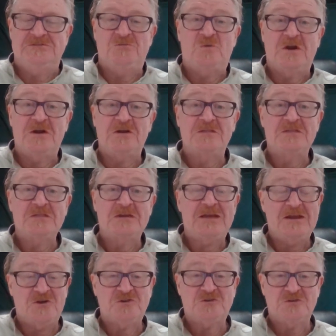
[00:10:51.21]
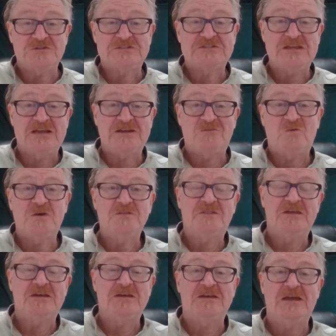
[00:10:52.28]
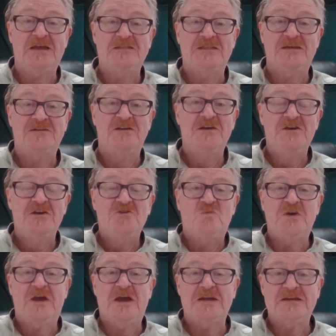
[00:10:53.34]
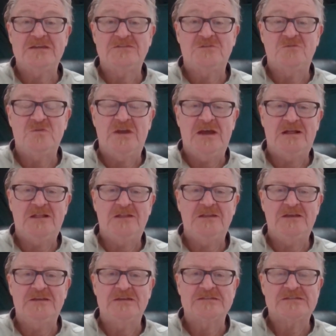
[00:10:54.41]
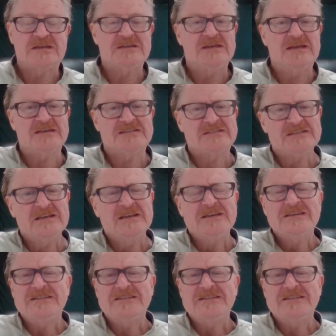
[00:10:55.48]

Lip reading: where the character is saying one thing and then we kind of get the reality, and it's like, yes,